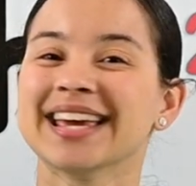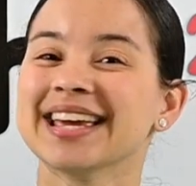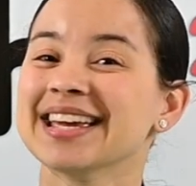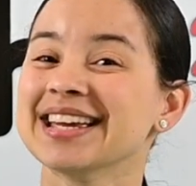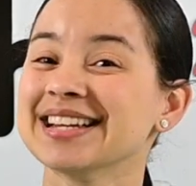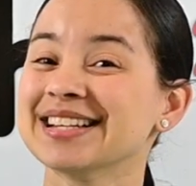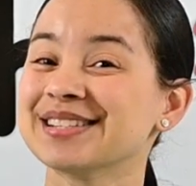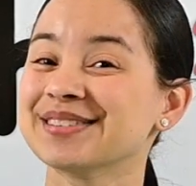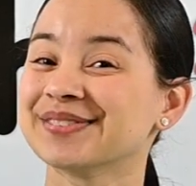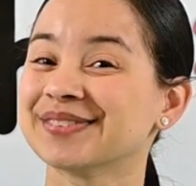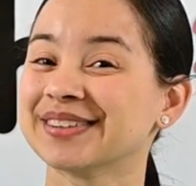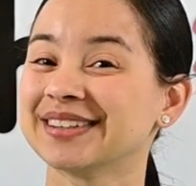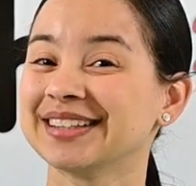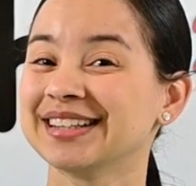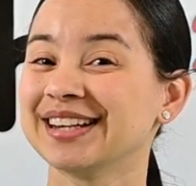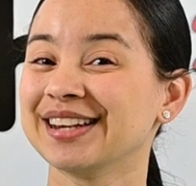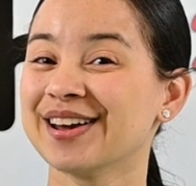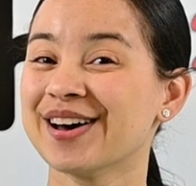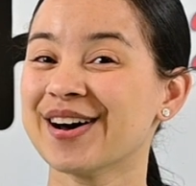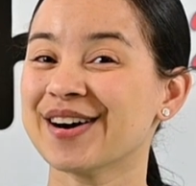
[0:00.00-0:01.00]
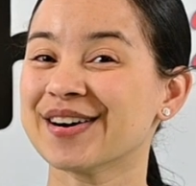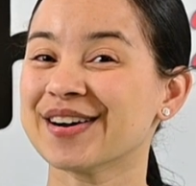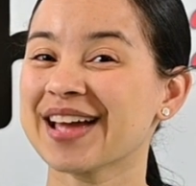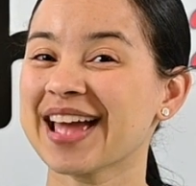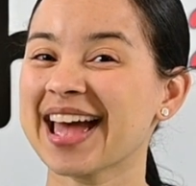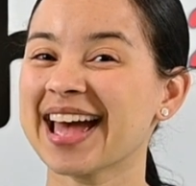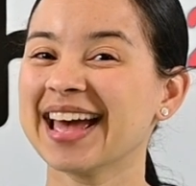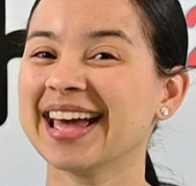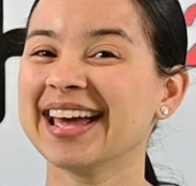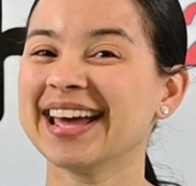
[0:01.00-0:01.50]
It's really
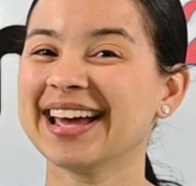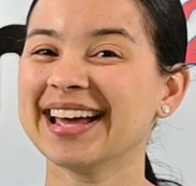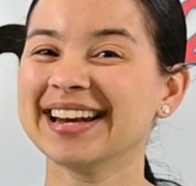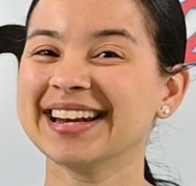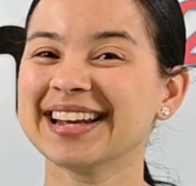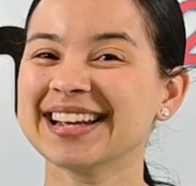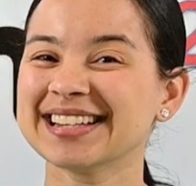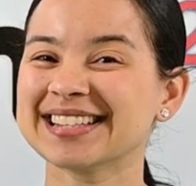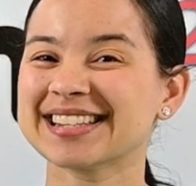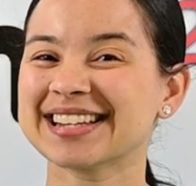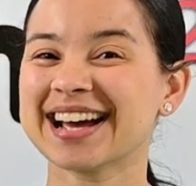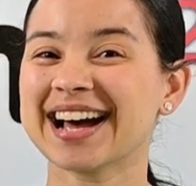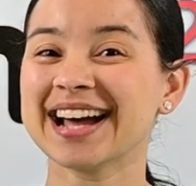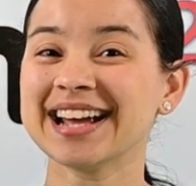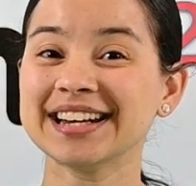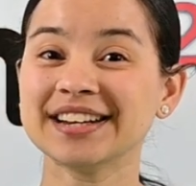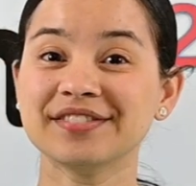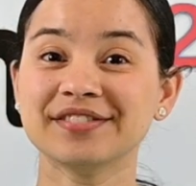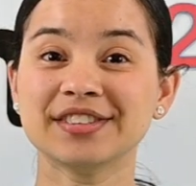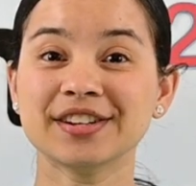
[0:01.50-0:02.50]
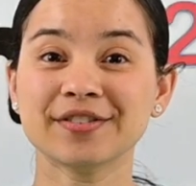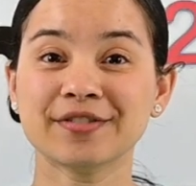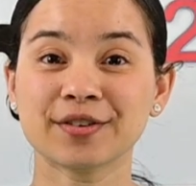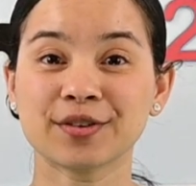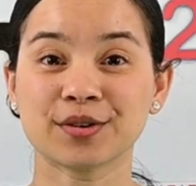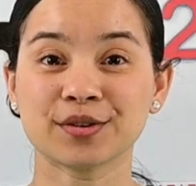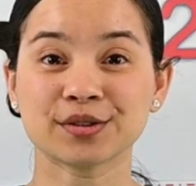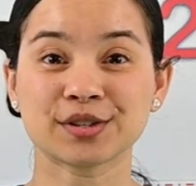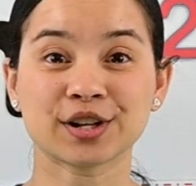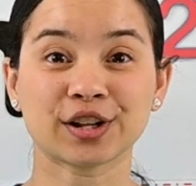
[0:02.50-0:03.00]
long and it's kind of
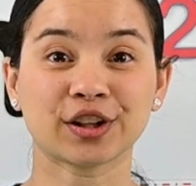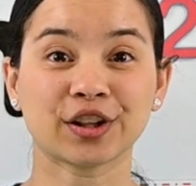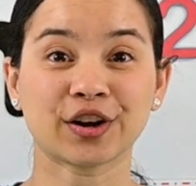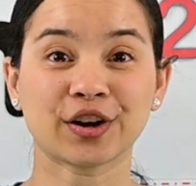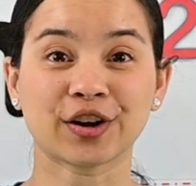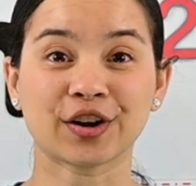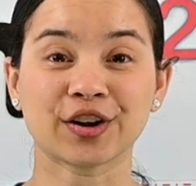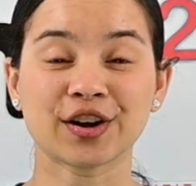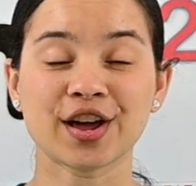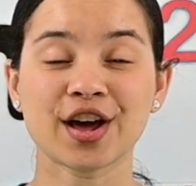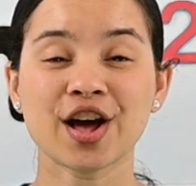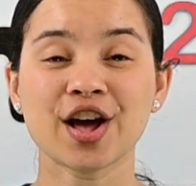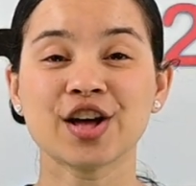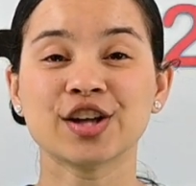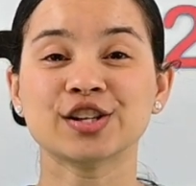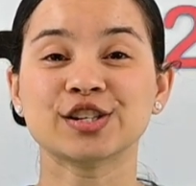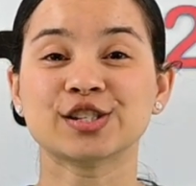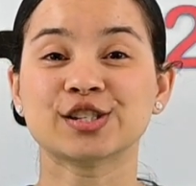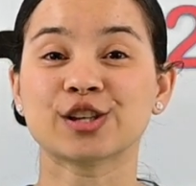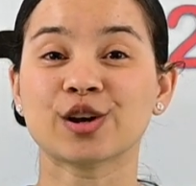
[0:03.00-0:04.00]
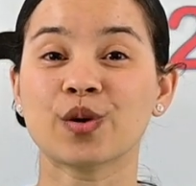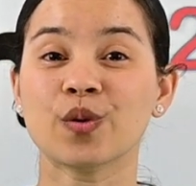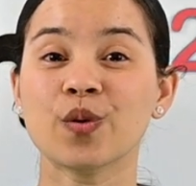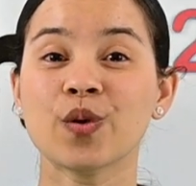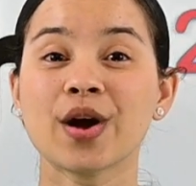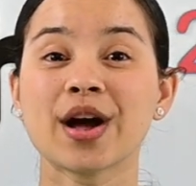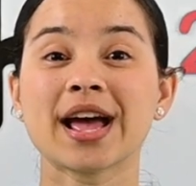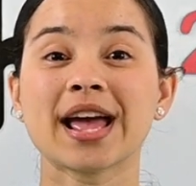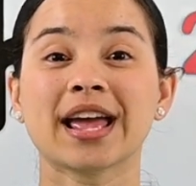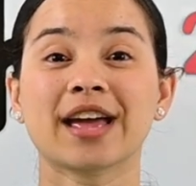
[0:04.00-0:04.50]
difficult to learn.
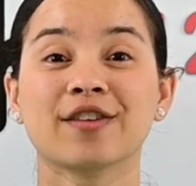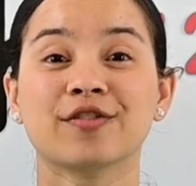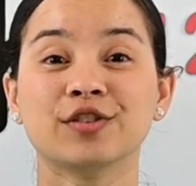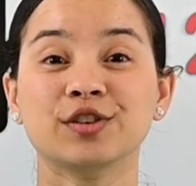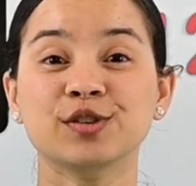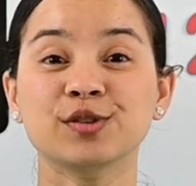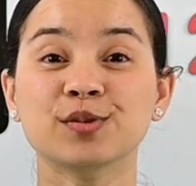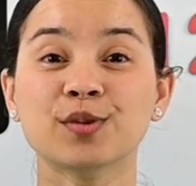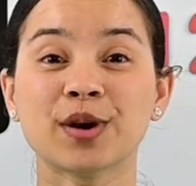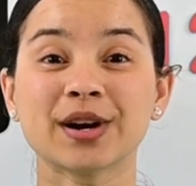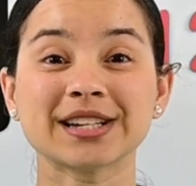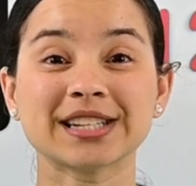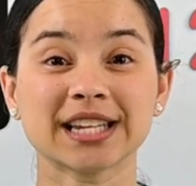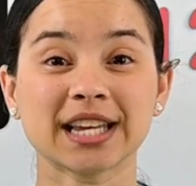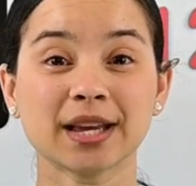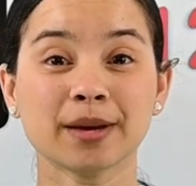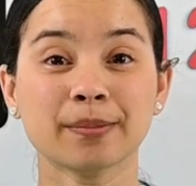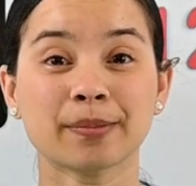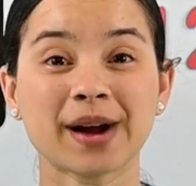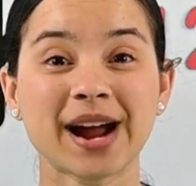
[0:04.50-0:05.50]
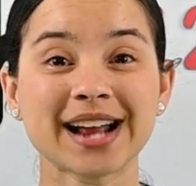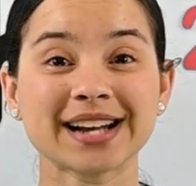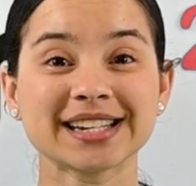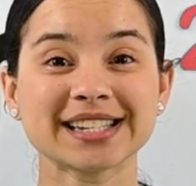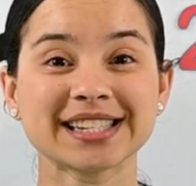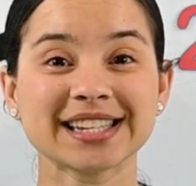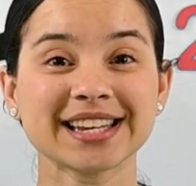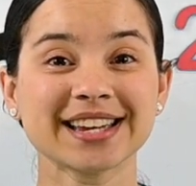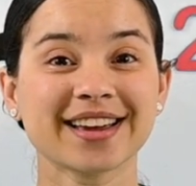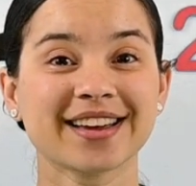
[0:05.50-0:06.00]
So if you want to keep
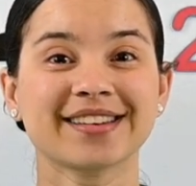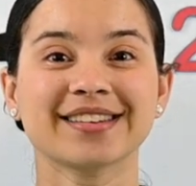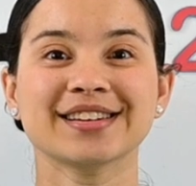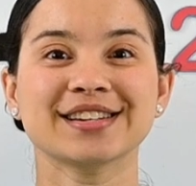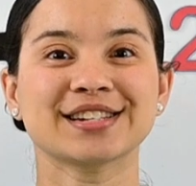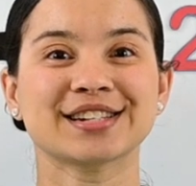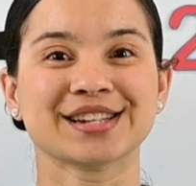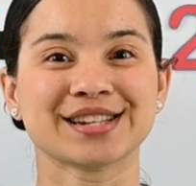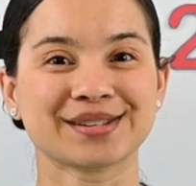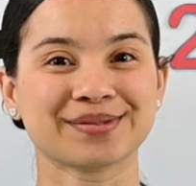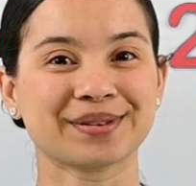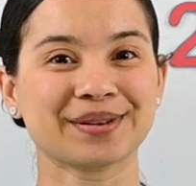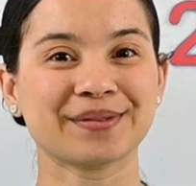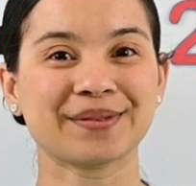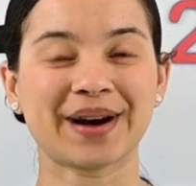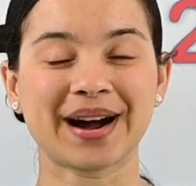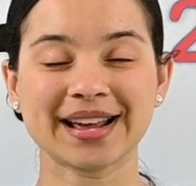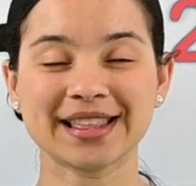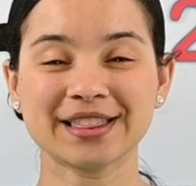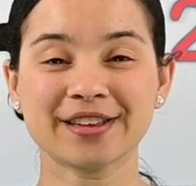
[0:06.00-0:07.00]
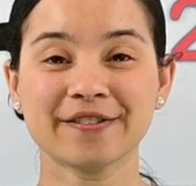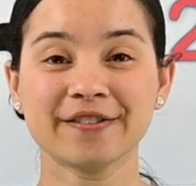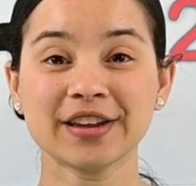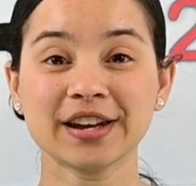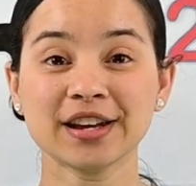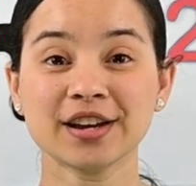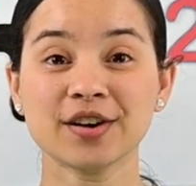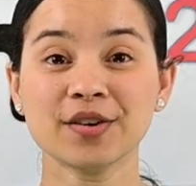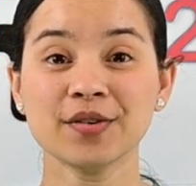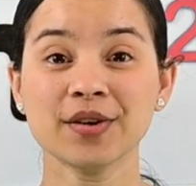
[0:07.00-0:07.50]
practicing, just rewind the
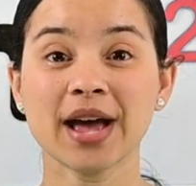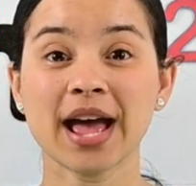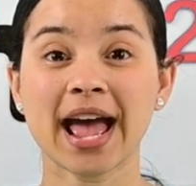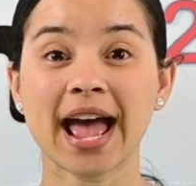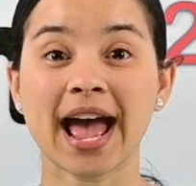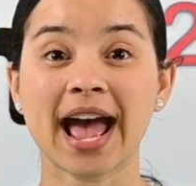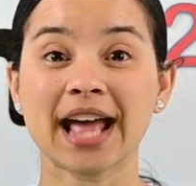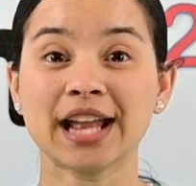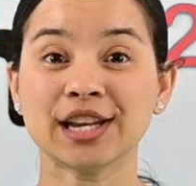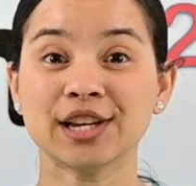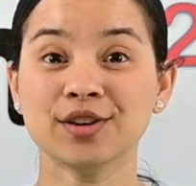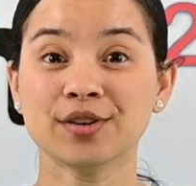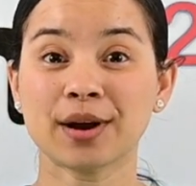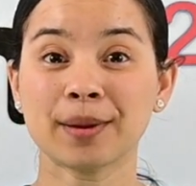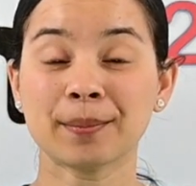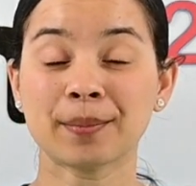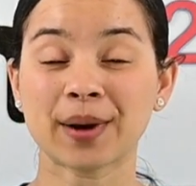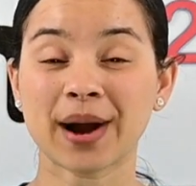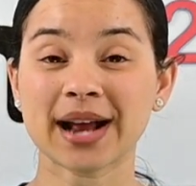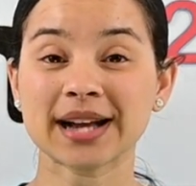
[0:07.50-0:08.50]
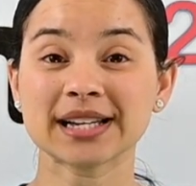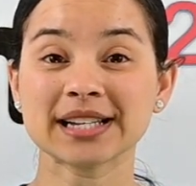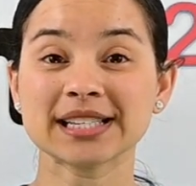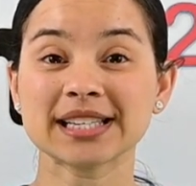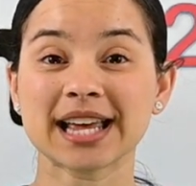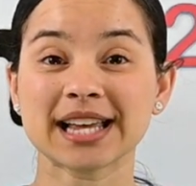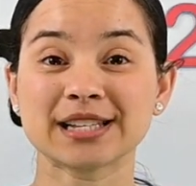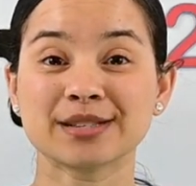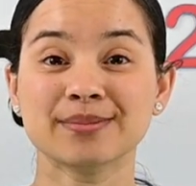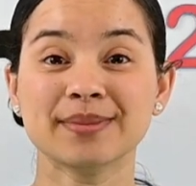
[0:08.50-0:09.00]
video and you can practice
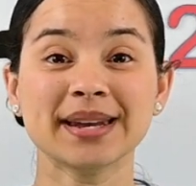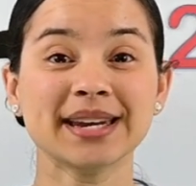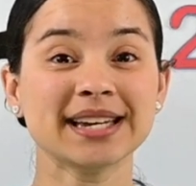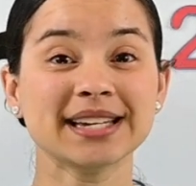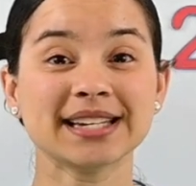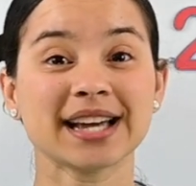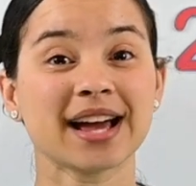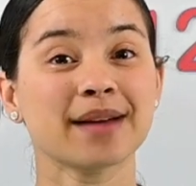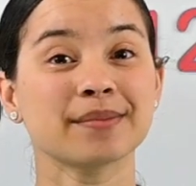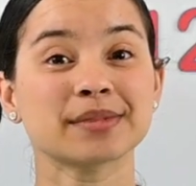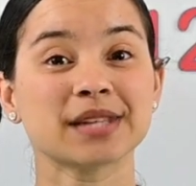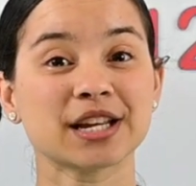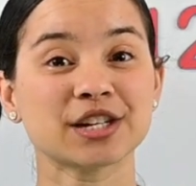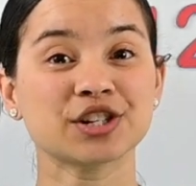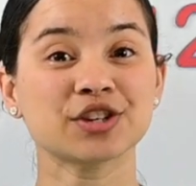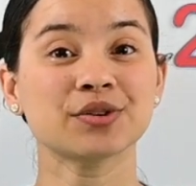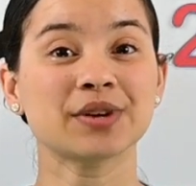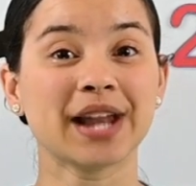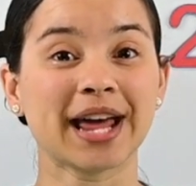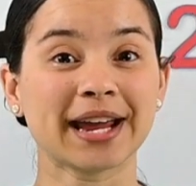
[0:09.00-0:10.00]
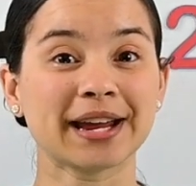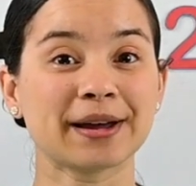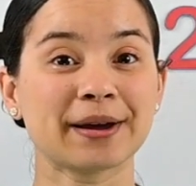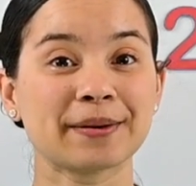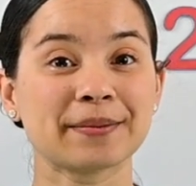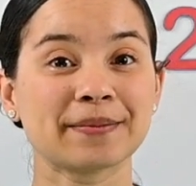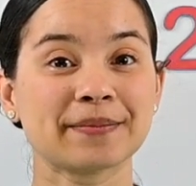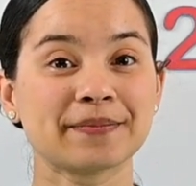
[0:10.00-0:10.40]
as many times as you'd like.